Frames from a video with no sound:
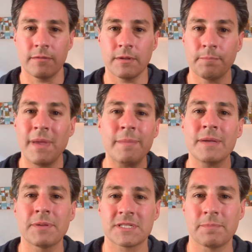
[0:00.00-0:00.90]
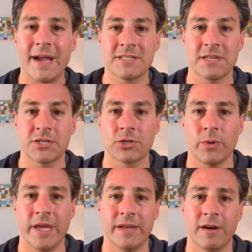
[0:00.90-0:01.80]
Maybe implicit bias is an issue
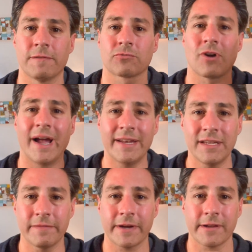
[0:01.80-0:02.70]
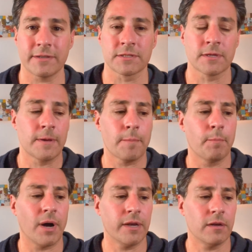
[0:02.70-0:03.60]
in a variety of areas,
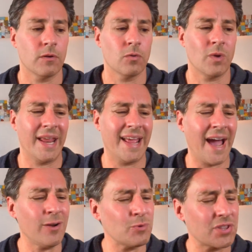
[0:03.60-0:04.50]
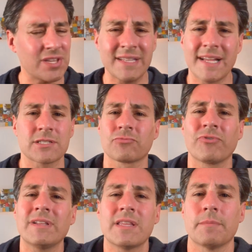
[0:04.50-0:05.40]
but I don't think that's
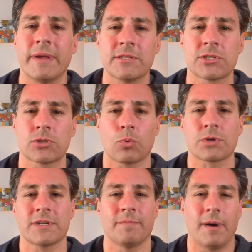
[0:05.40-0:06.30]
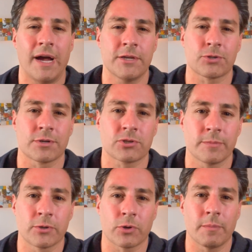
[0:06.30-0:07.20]
really the main source of bias or
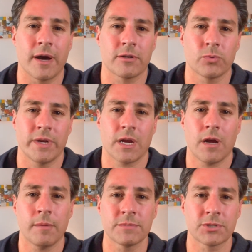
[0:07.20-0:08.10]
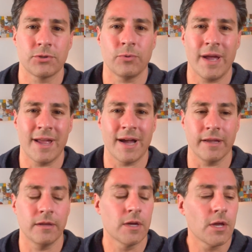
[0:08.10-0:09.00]
discriminatory models when it comes to
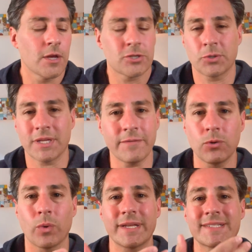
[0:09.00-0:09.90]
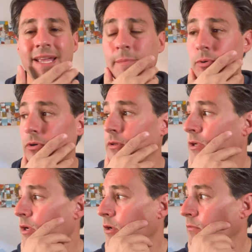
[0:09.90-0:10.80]
AI. So to give you one example
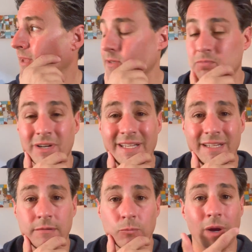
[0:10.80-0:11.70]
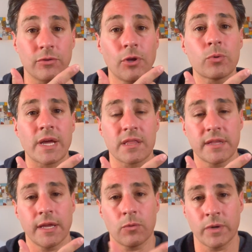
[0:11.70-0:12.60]
that's pretty well known, I
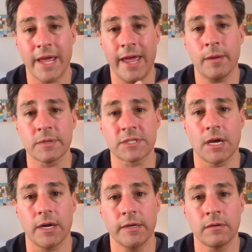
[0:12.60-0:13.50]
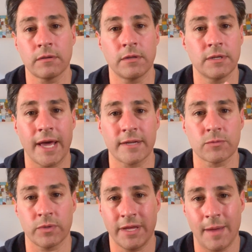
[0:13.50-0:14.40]
think, when the Amazon
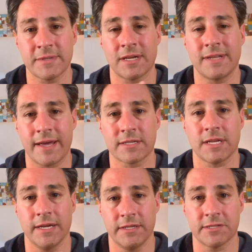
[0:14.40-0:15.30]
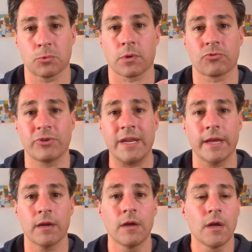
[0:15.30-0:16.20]
data scientists were
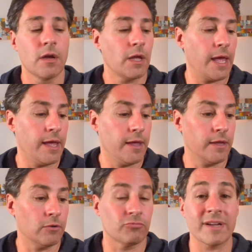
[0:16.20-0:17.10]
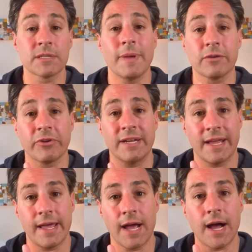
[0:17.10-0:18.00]
creating a resume reading
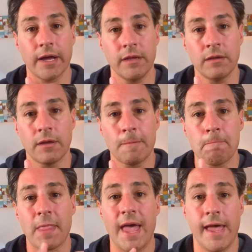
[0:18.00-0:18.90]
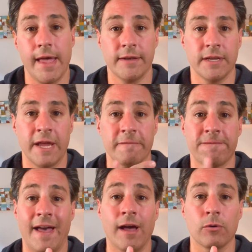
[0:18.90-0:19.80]
AI, and it
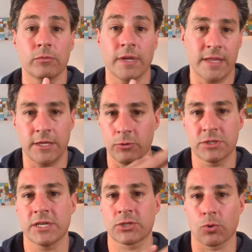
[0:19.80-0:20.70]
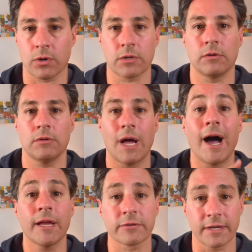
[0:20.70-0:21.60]
found, and they used historical
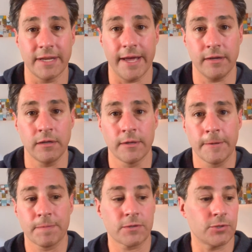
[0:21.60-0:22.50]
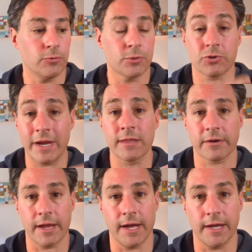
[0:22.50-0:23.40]
hiring data to train their
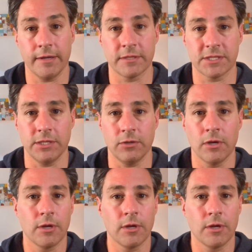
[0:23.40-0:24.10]
AI to see